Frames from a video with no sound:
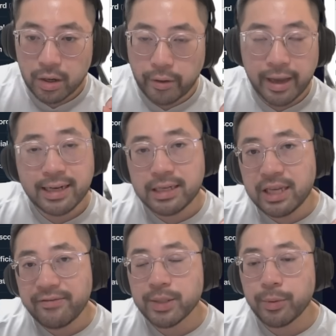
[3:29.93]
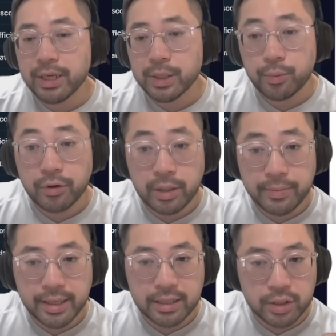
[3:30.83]
Okay, a defense break is pretty
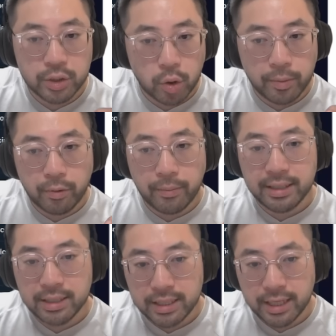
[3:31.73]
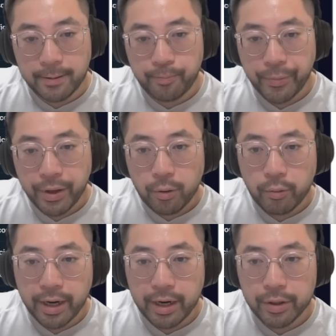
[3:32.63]
big. The soul burn remains the same,
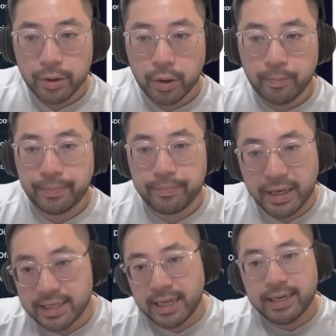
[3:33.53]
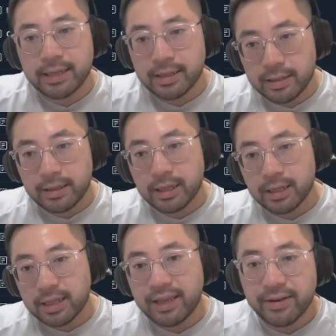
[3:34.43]
where you're extending
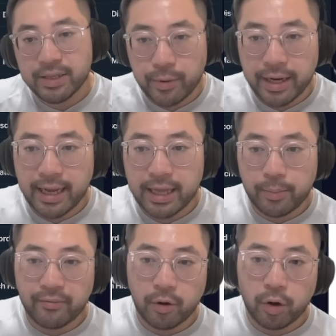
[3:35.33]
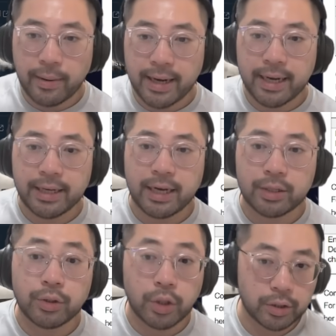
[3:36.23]
the defense break and the provoke by
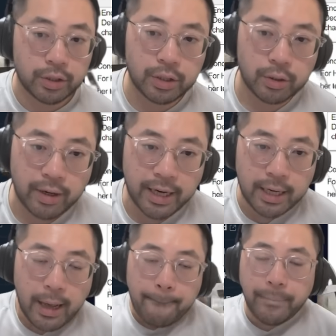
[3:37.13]
2 turns, right?